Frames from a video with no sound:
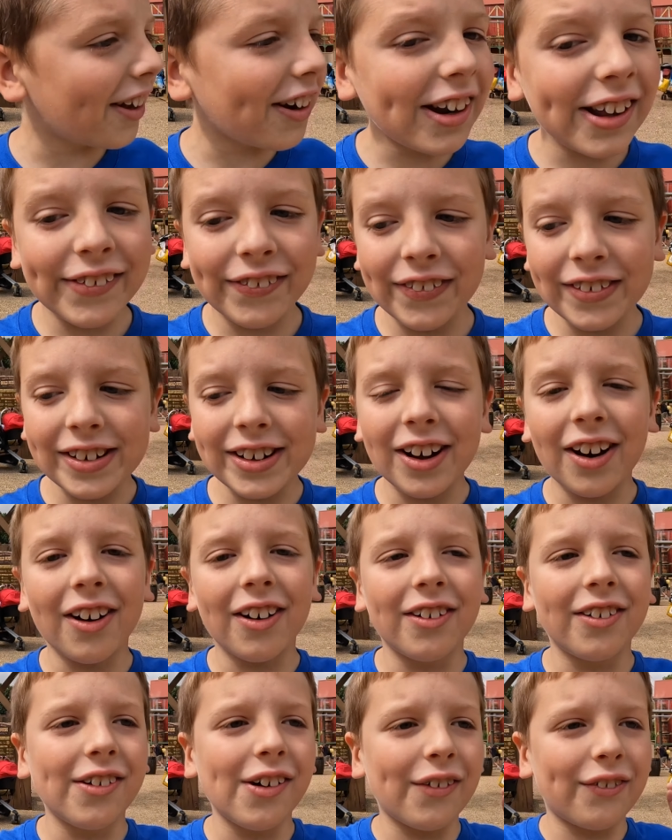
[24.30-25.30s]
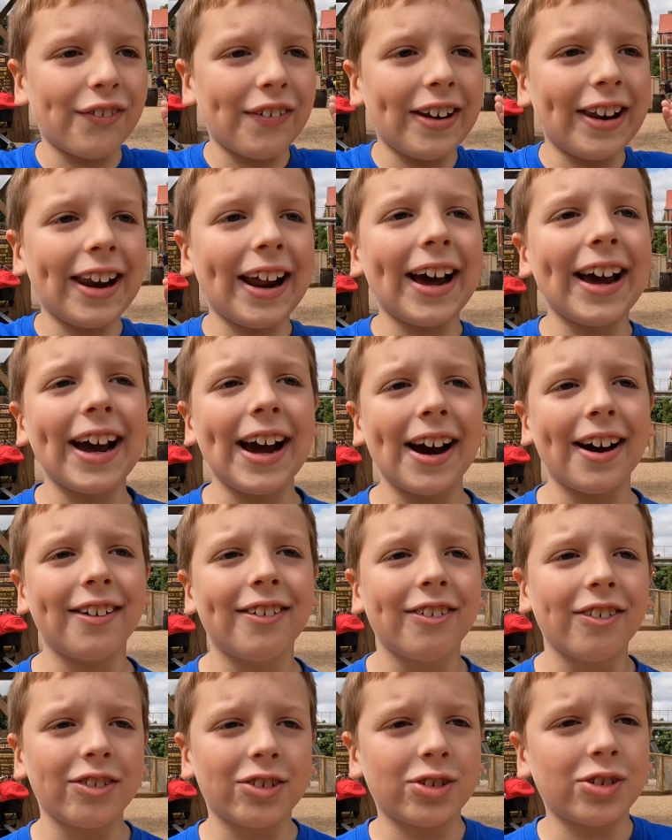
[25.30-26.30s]
don't even know of a
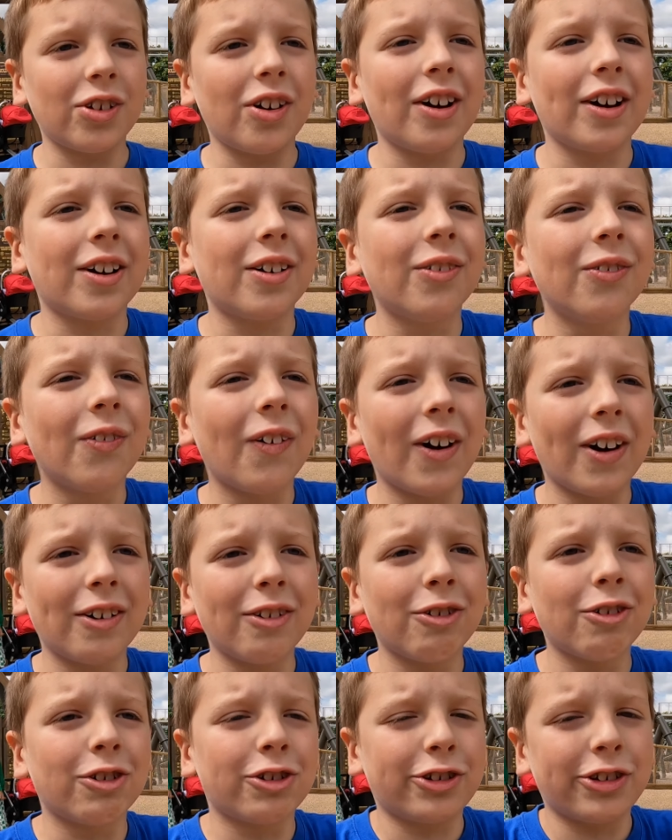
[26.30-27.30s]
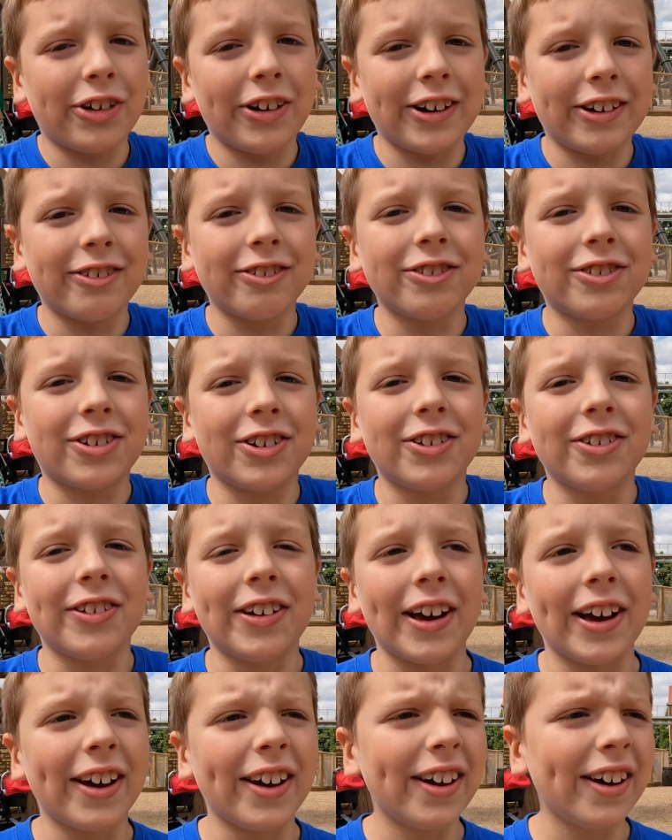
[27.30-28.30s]
layout of Cycle 1 or Cycle 2
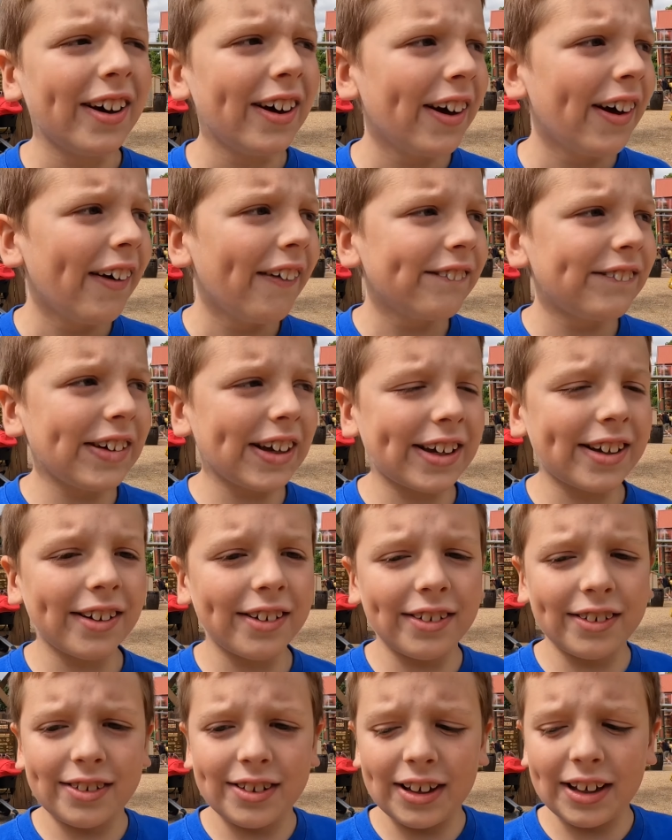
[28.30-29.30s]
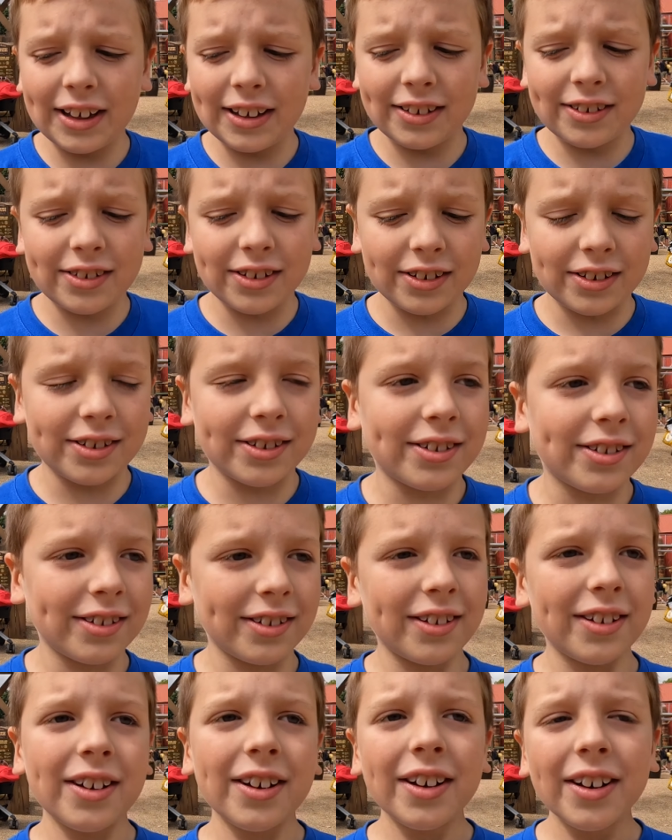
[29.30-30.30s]
yet, because it's just
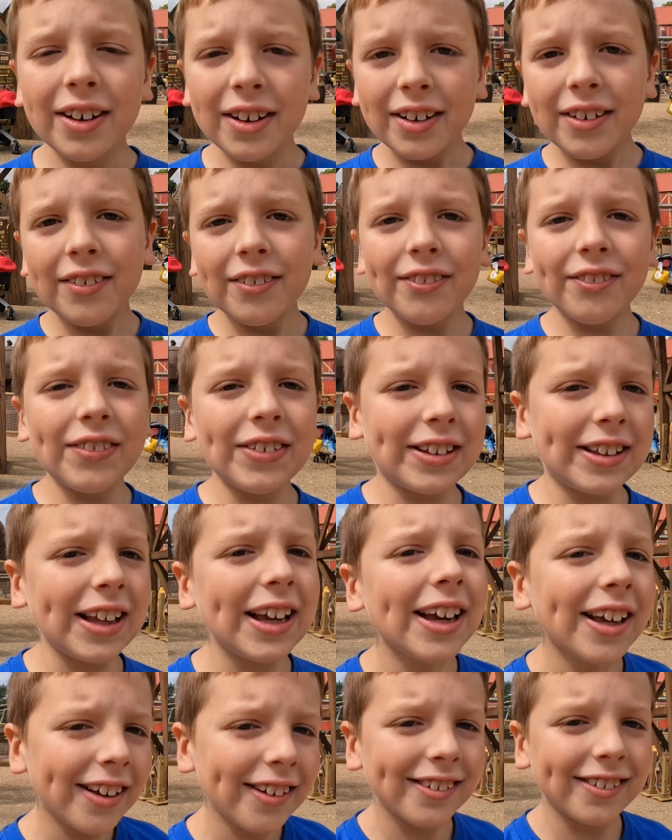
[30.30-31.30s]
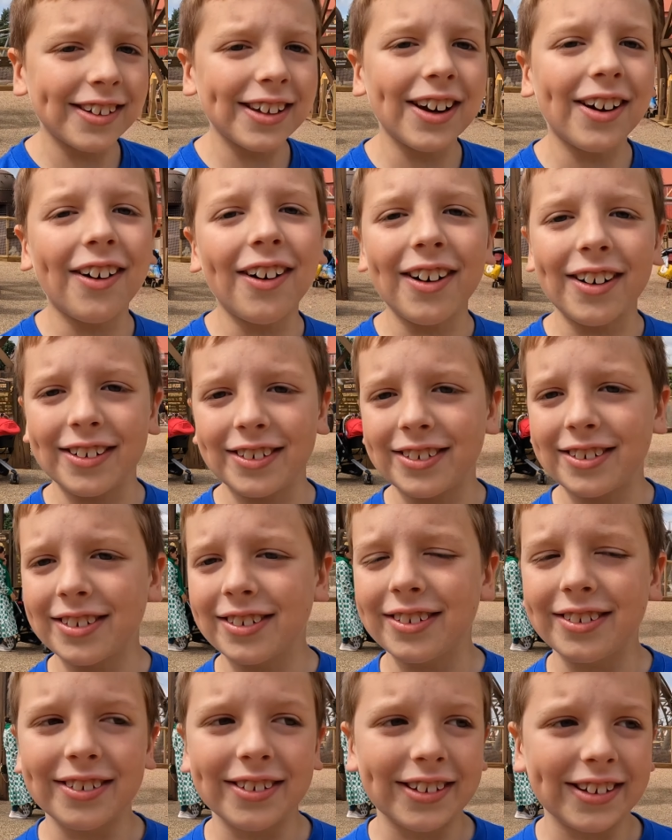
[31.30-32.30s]
ridiculously hard to
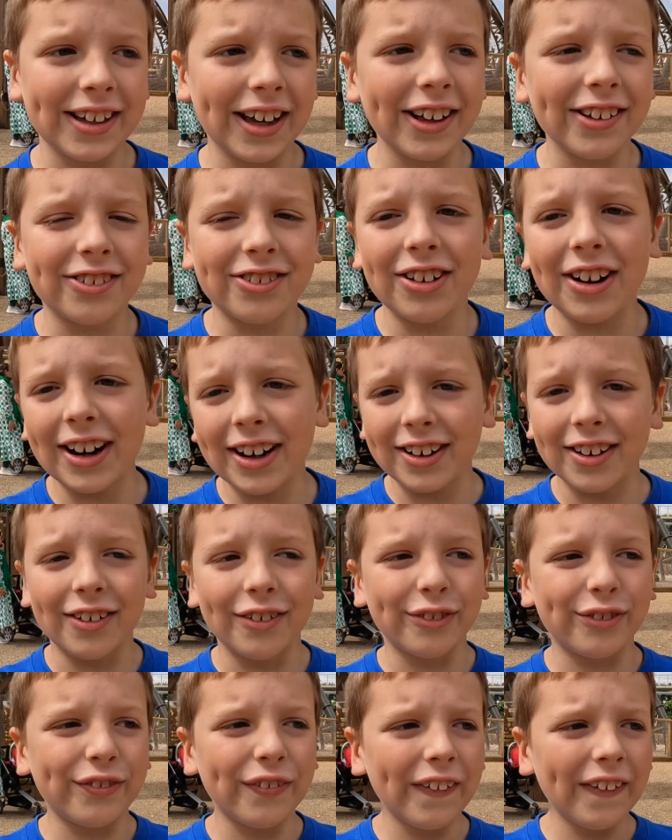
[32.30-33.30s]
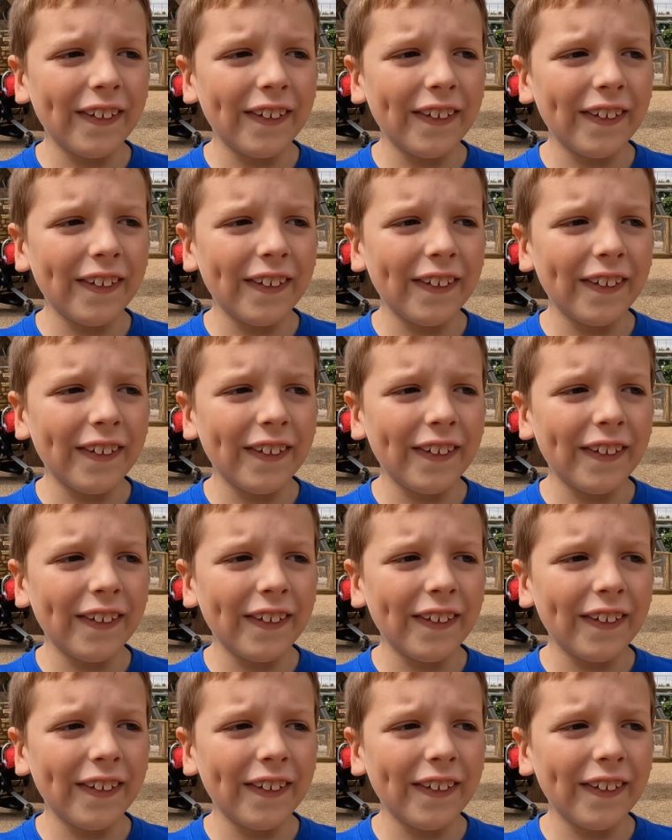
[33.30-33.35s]
keep track of,